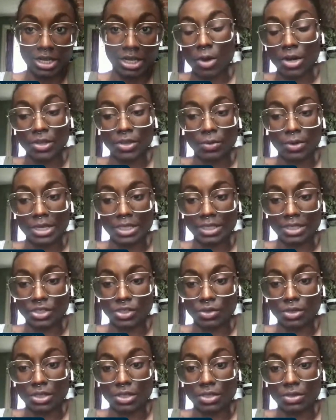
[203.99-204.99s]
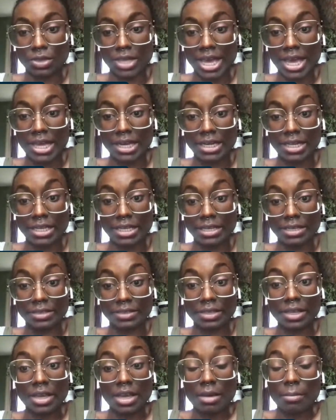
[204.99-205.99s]
One of the ways that you can do that
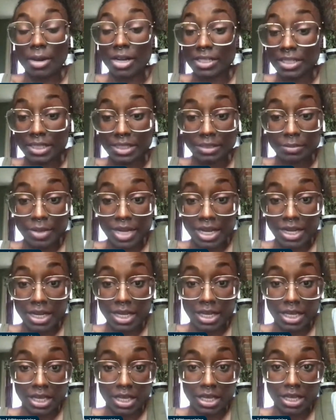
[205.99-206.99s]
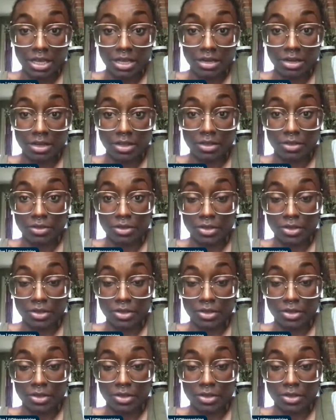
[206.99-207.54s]
is participating in